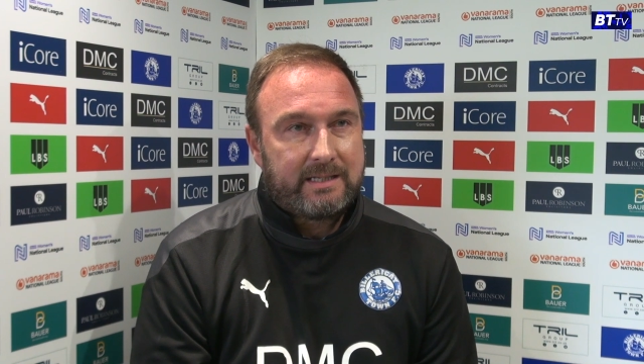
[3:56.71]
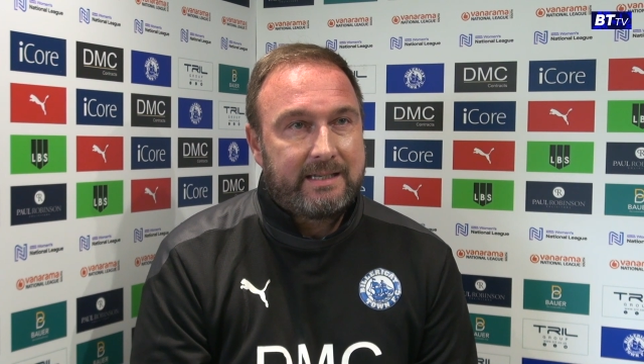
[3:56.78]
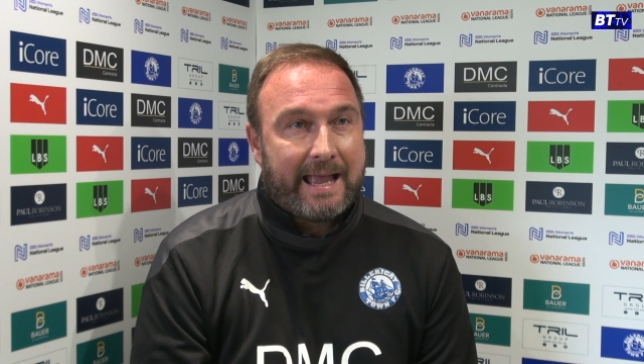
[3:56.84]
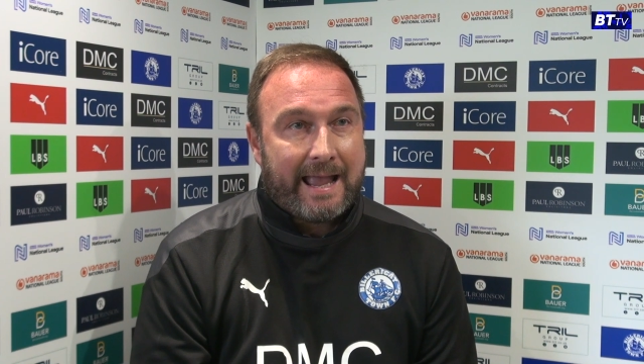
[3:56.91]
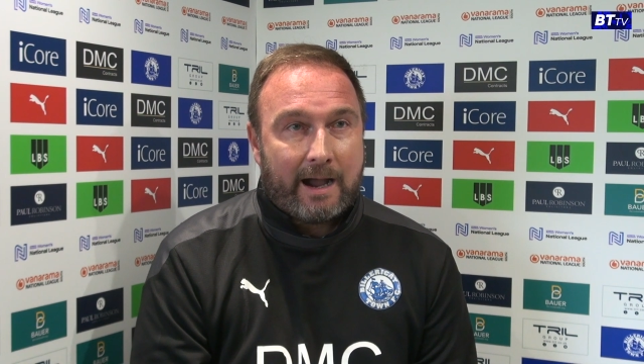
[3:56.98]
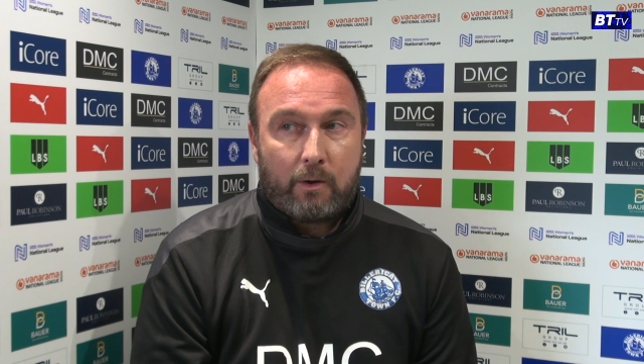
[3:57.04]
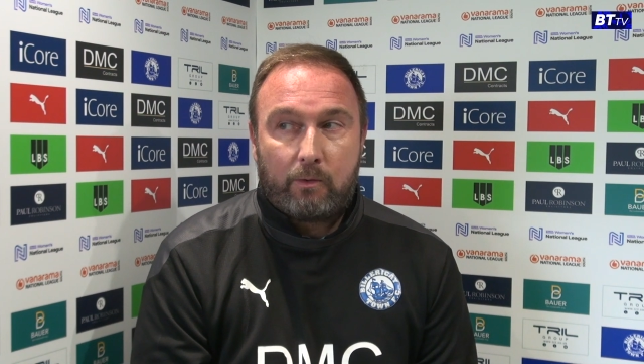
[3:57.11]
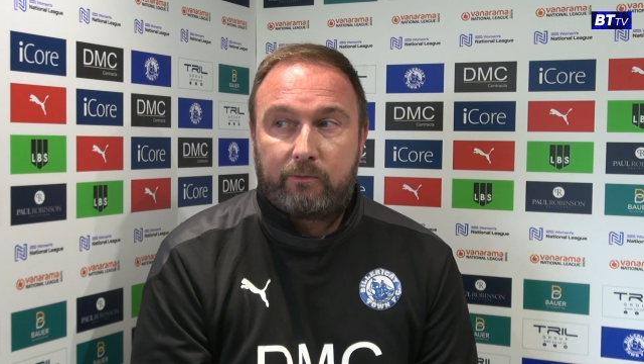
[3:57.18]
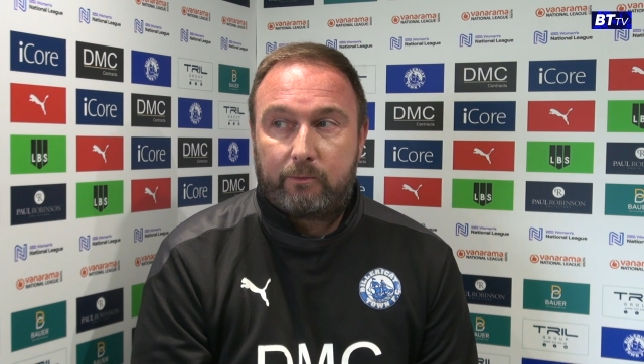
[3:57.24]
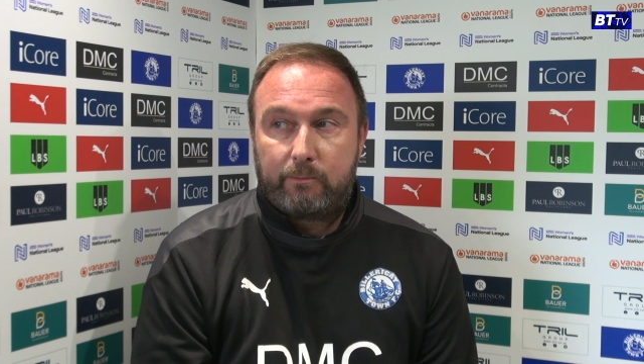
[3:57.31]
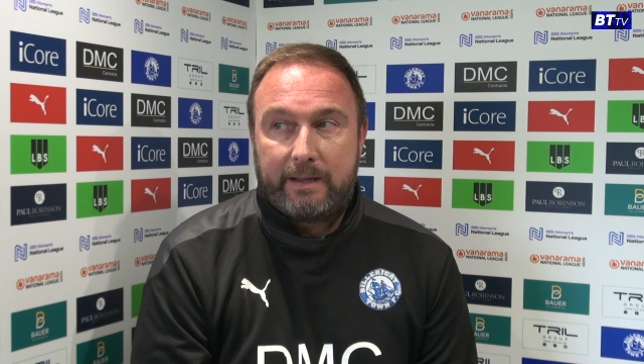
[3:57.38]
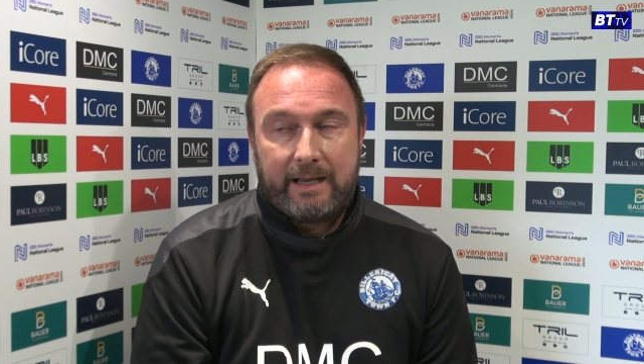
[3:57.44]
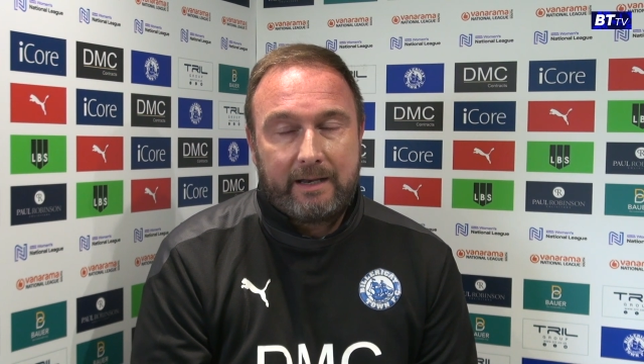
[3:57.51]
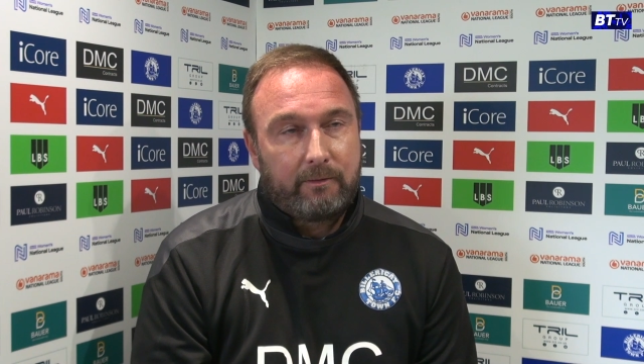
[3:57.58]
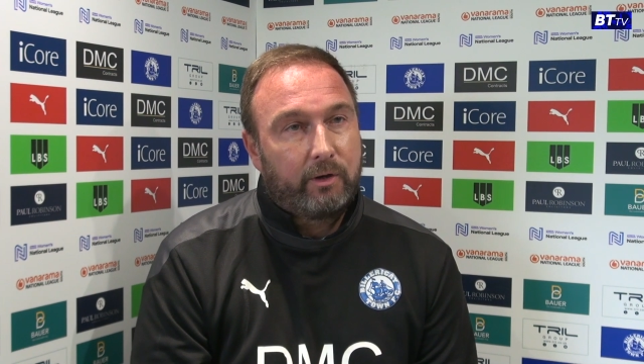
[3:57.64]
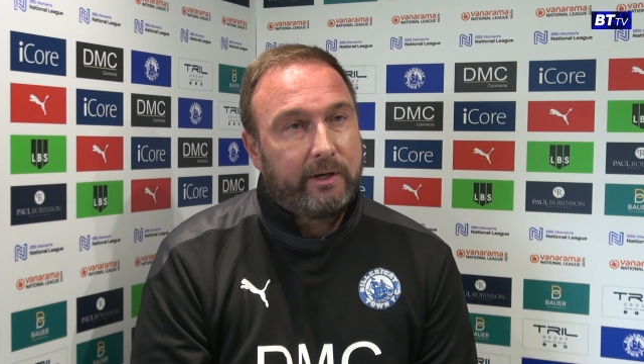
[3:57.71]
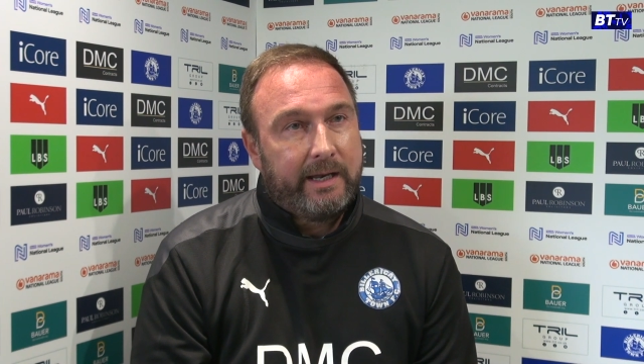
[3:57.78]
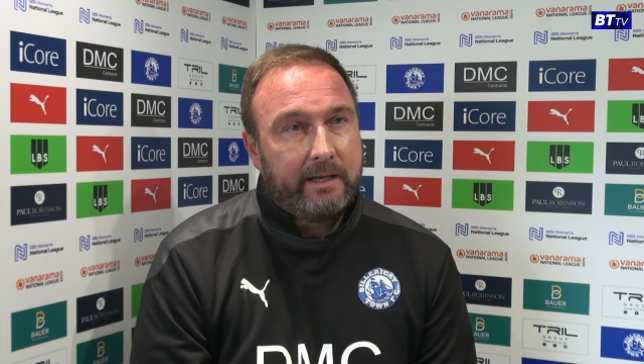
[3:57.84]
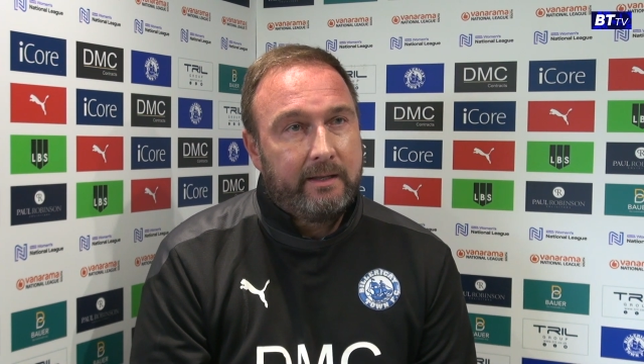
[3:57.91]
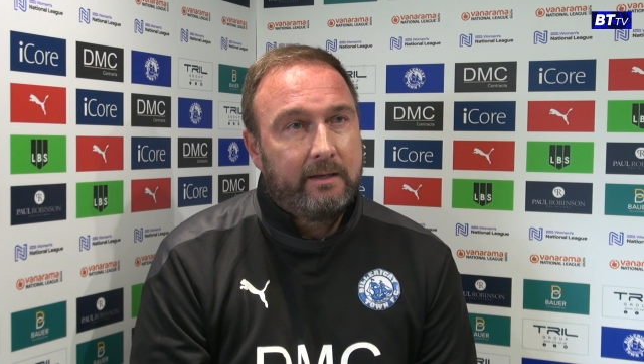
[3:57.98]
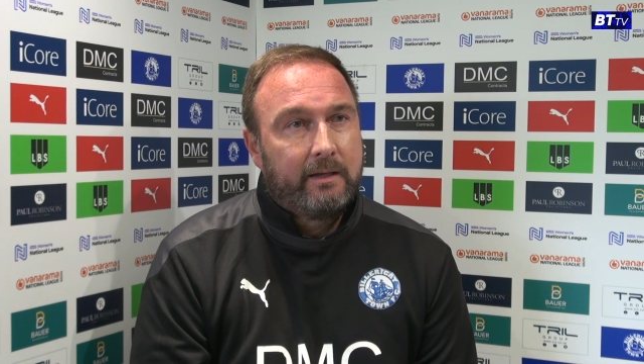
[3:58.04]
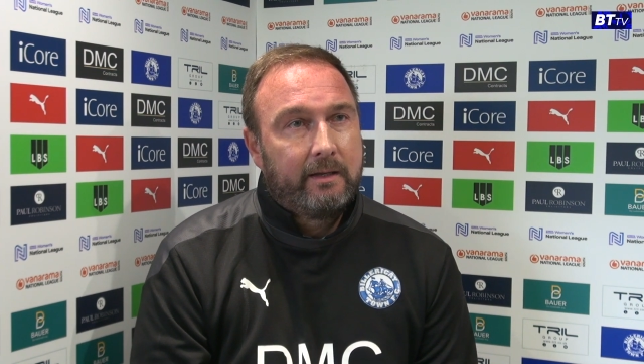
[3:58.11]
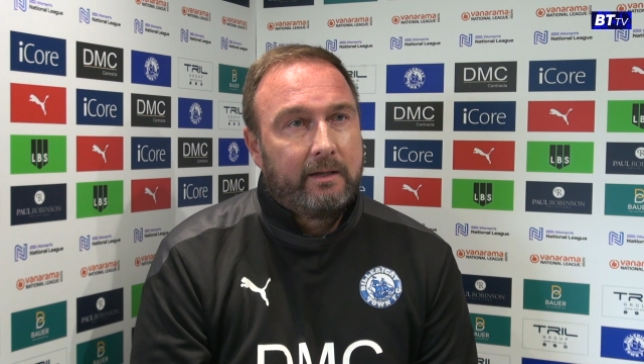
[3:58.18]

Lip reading: now, from here on in,